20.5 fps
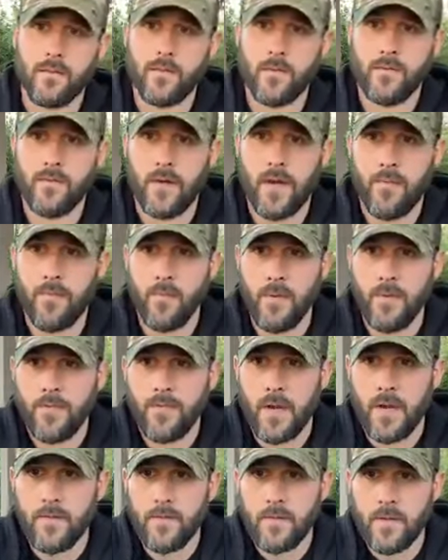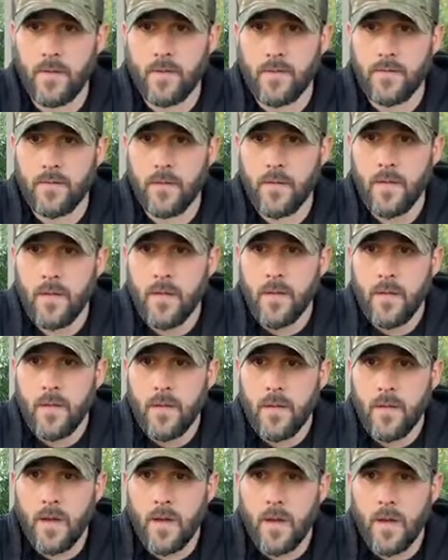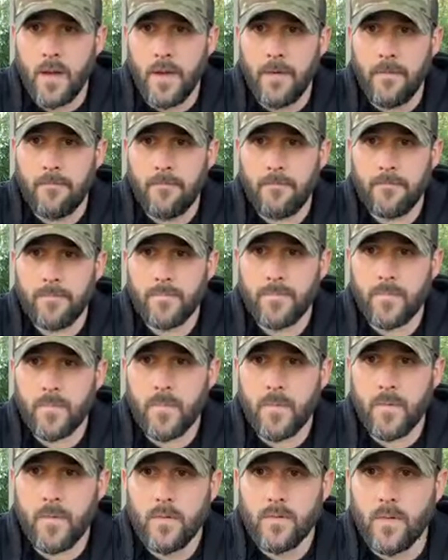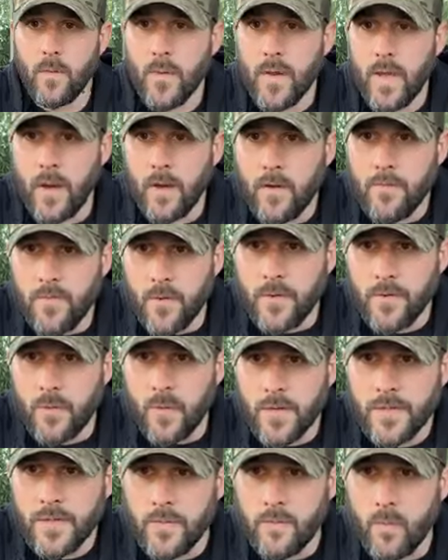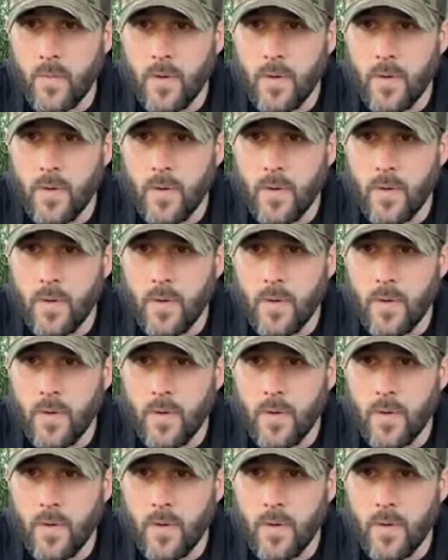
is your 5.56. Um, so we got a first question.